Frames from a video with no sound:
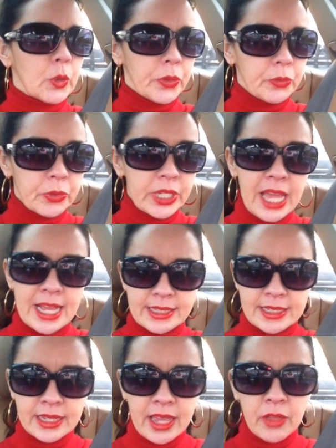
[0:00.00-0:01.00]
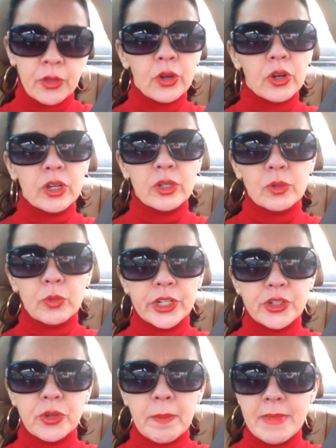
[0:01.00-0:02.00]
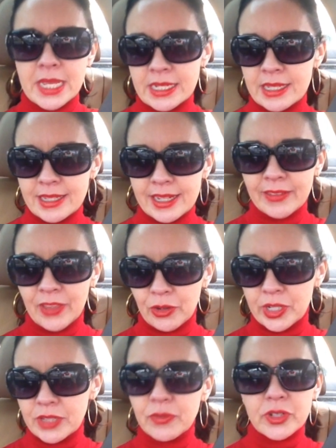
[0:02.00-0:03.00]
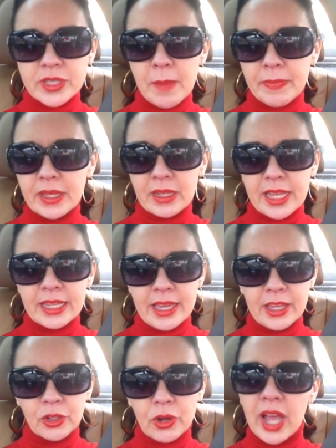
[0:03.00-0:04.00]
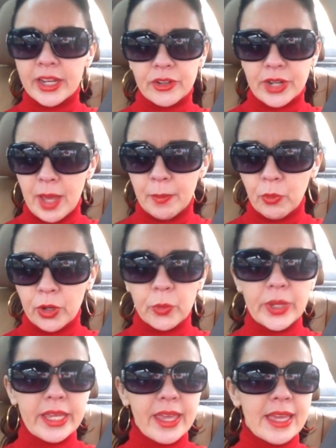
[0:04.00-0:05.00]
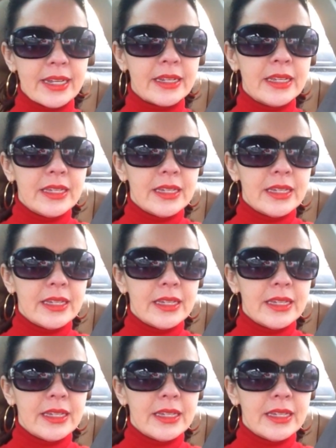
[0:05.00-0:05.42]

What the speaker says: we realized together what a tremendous need there is for something like Get Your Iron Up, where we can